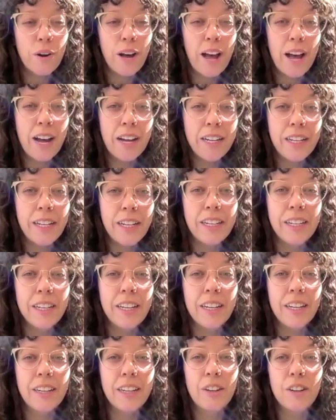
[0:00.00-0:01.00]
go ahead
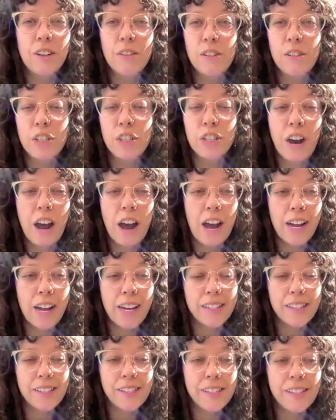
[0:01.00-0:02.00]
and close your
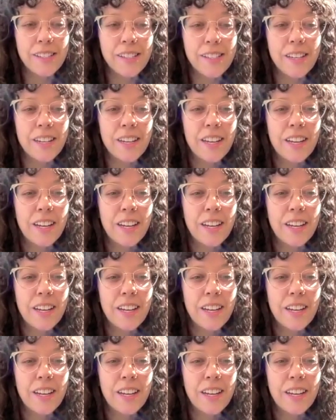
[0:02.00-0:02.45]
eyes